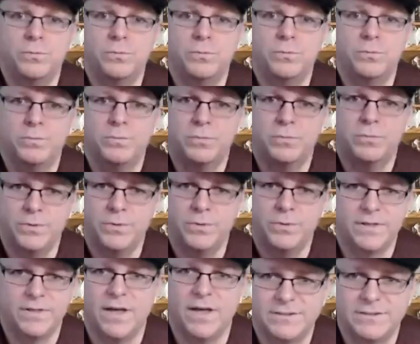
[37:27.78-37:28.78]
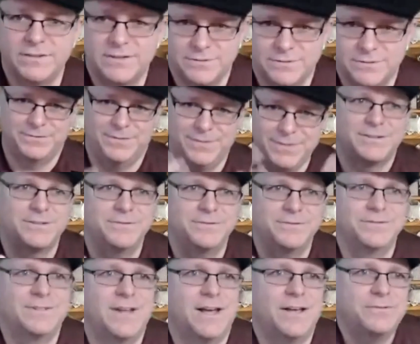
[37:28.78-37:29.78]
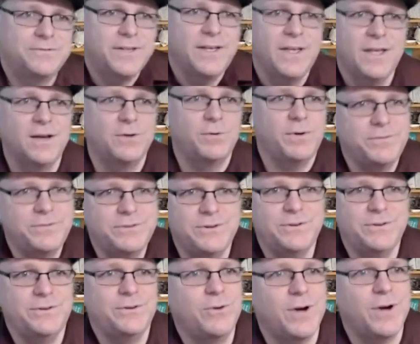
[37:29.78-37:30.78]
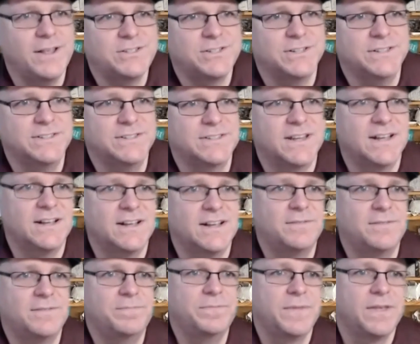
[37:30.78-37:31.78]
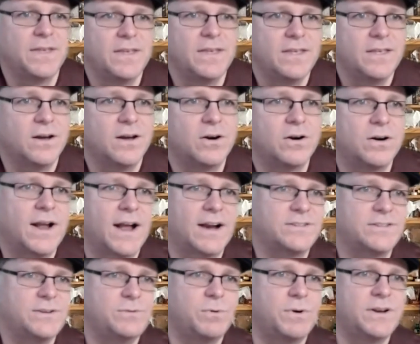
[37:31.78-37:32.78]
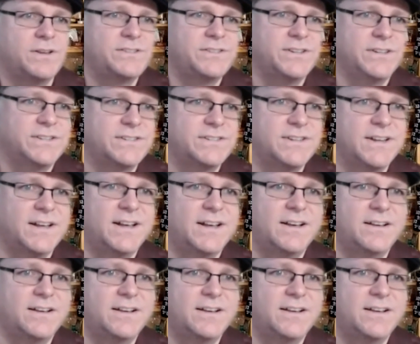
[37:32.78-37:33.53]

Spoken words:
with lots of stuff. We have 2 new questions, or actually one is just.